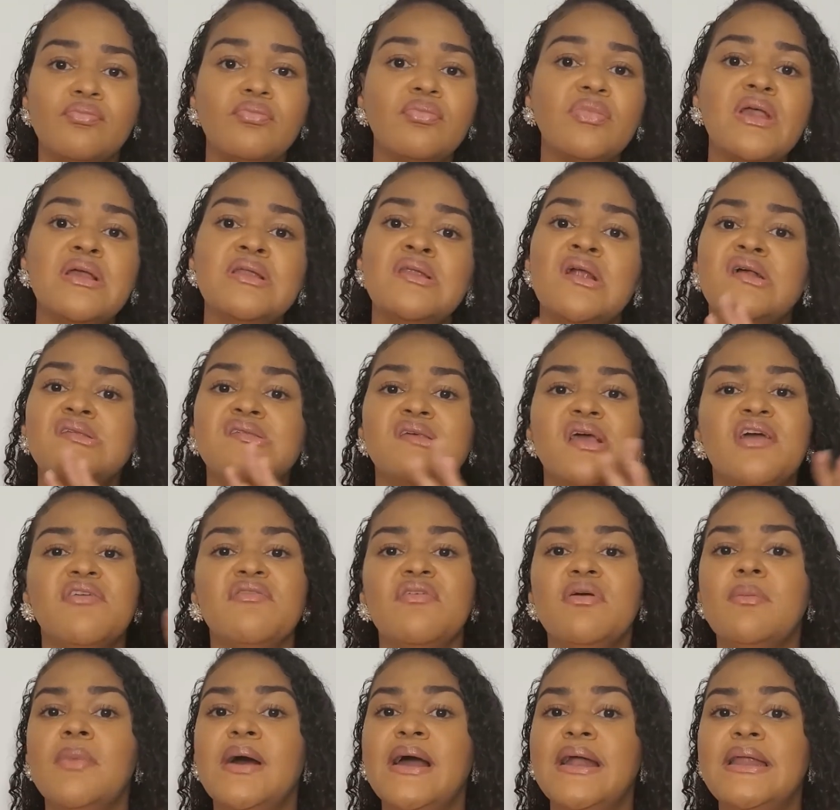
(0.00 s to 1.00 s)
not
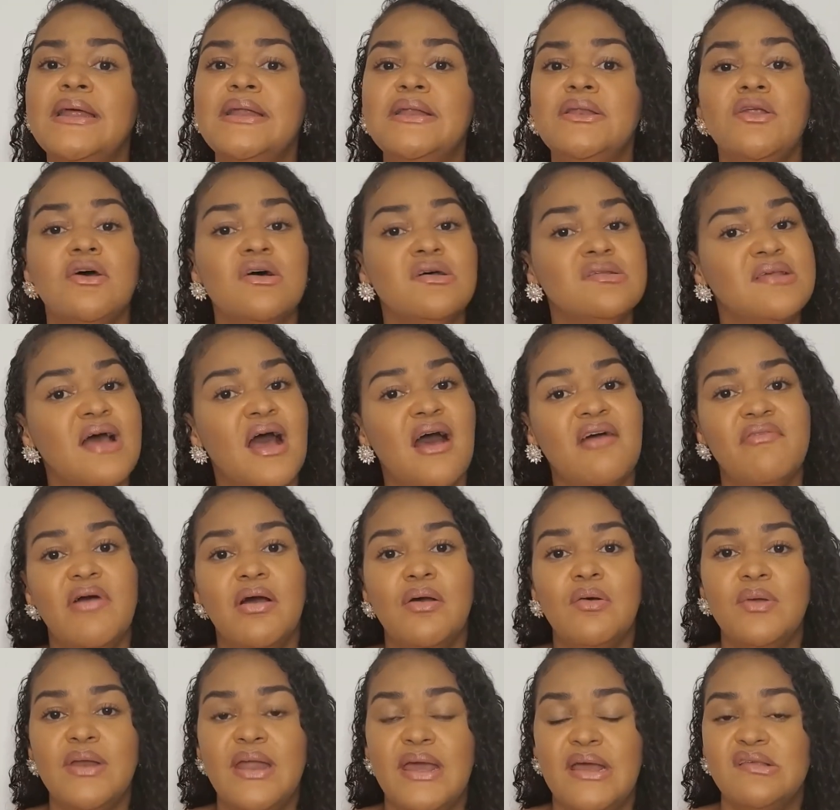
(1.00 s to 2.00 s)
everybody does have
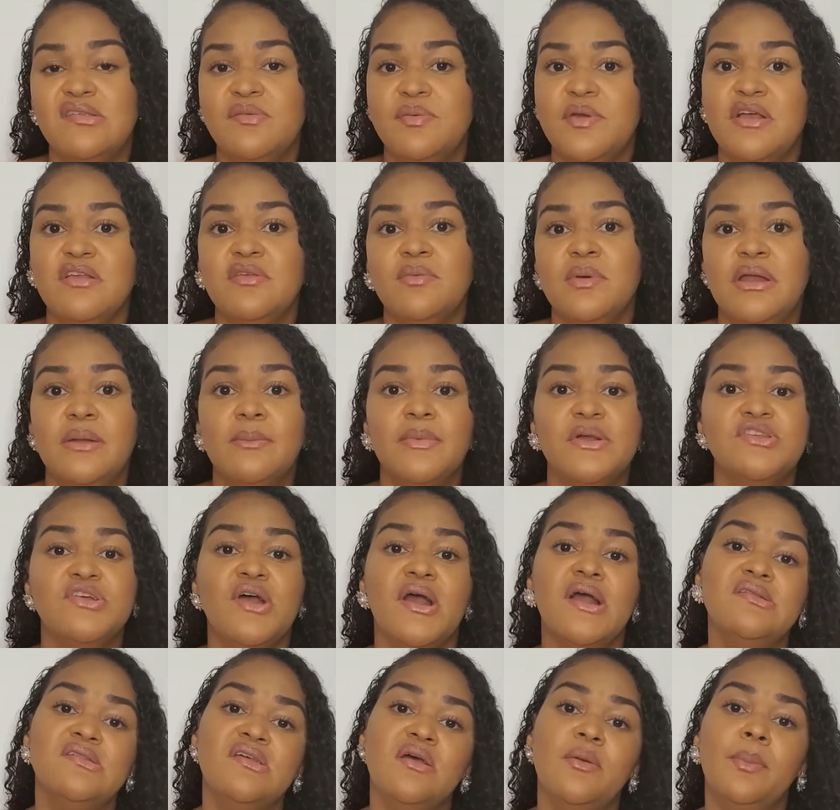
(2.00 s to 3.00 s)
a good experience, but the
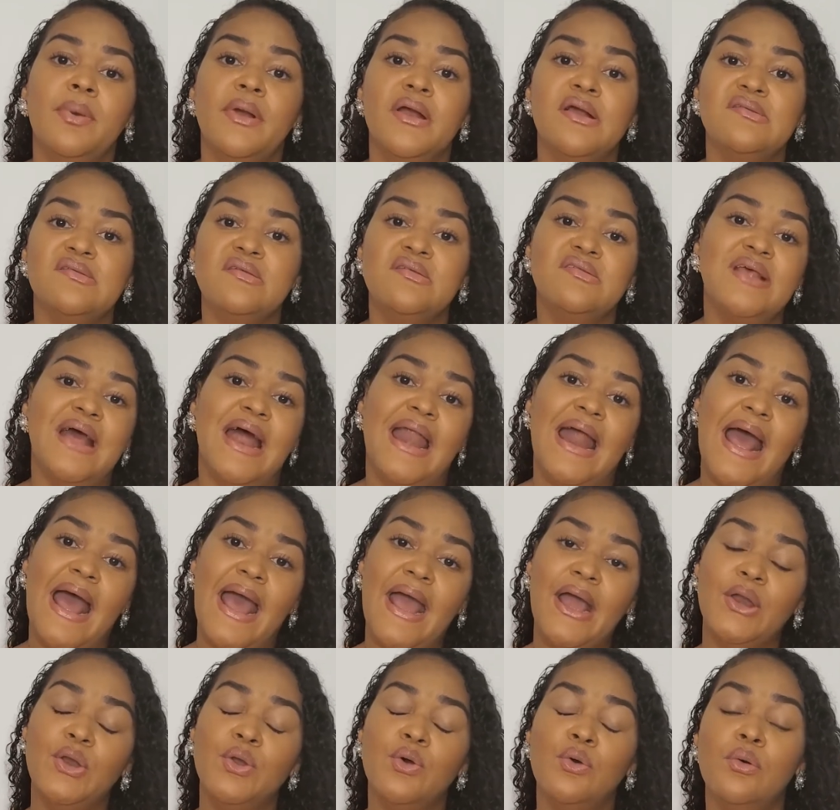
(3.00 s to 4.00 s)
majority of persons that
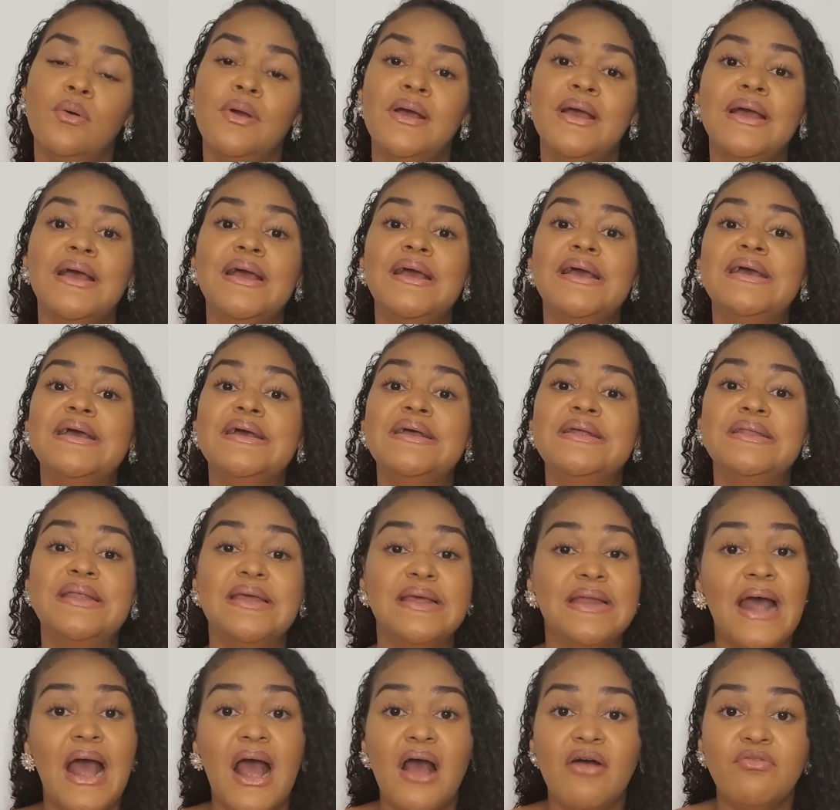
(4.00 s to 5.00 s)
I know
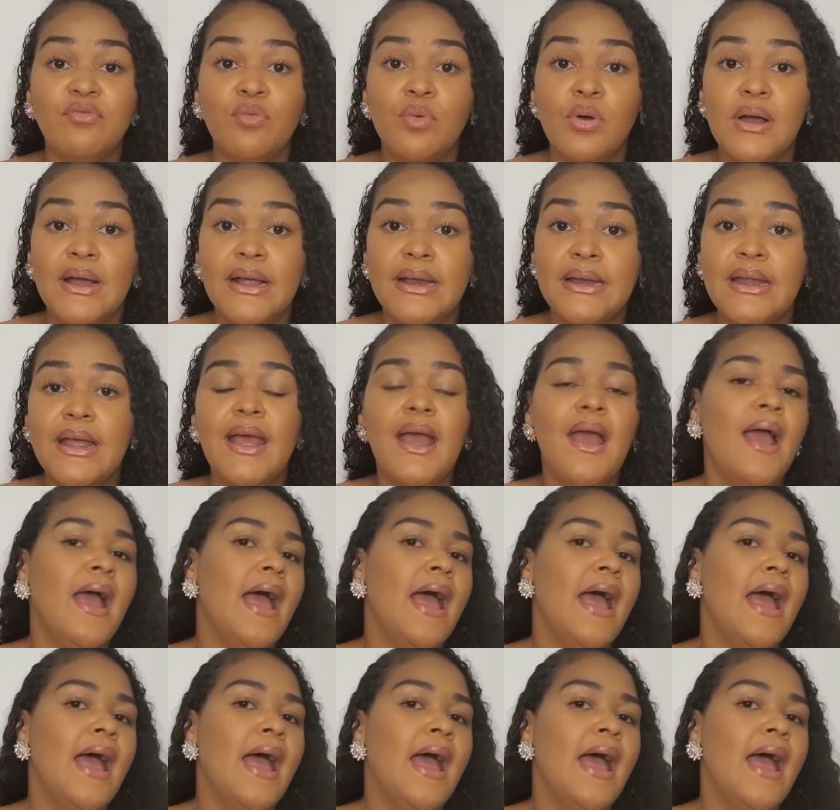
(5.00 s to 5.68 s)
did have one.